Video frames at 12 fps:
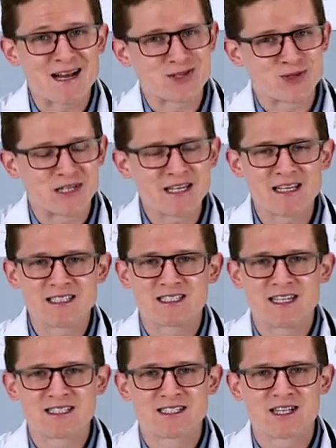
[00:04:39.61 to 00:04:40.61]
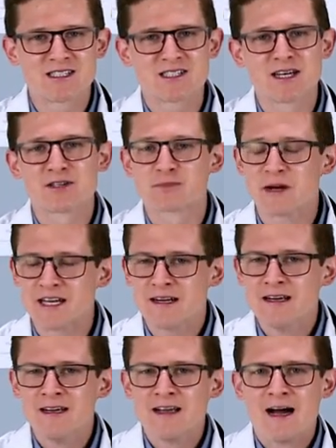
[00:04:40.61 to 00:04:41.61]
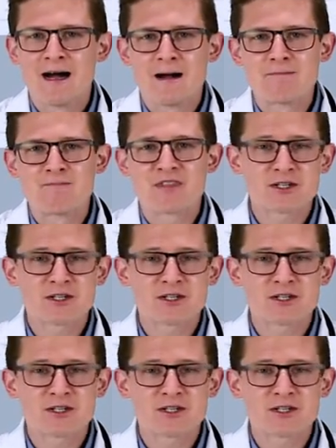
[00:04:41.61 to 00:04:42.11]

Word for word: actually, is dead skin cells, but um,